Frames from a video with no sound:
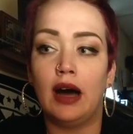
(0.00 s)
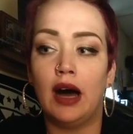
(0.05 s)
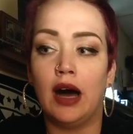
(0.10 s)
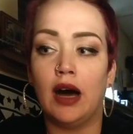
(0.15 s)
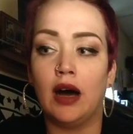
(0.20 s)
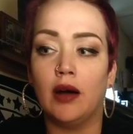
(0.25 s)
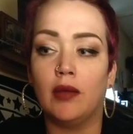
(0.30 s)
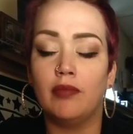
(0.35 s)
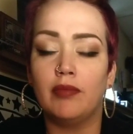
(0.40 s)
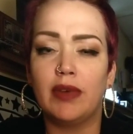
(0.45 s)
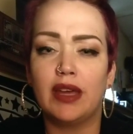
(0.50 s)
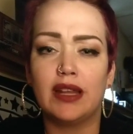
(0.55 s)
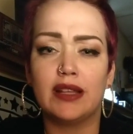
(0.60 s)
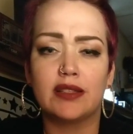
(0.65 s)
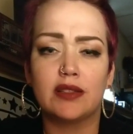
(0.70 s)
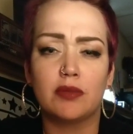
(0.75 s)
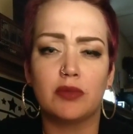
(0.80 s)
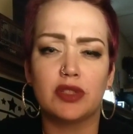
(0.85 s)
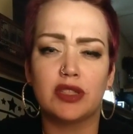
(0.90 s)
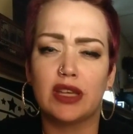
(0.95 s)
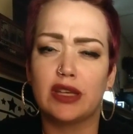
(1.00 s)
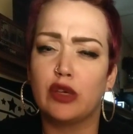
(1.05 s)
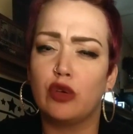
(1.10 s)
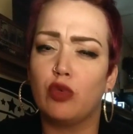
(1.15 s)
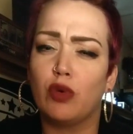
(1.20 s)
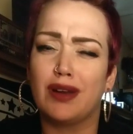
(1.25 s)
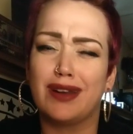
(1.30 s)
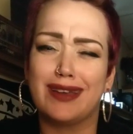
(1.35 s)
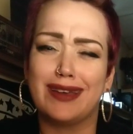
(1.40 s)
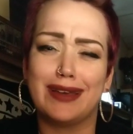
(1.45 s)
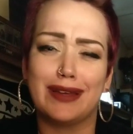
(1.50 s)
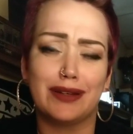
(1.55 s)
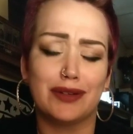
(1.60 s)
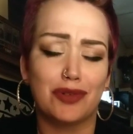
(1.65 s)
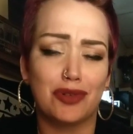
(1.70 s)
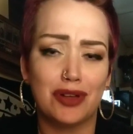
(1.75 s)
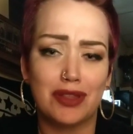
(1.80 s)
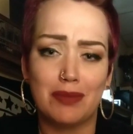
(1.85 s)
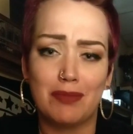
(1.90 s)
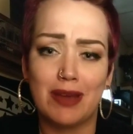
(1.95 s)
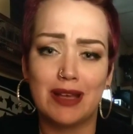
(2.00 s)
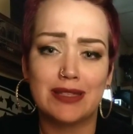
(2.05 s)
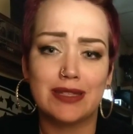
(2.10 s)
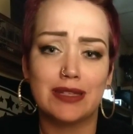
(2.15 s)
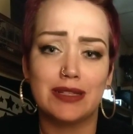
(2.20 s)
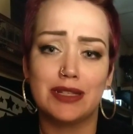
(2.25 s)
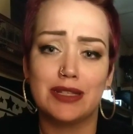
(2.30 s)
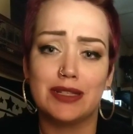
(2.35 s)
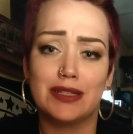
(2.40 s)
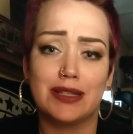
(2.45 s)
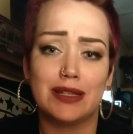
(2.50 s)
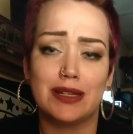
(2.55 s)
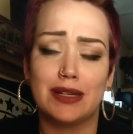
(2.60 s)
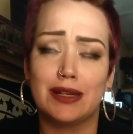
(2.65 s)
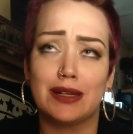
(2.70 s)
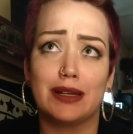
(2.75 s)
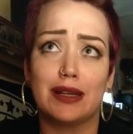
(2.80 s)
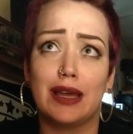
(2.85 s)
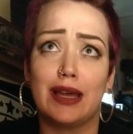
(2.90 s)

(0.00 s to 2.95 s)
And it's almost like you want to ignore the messages and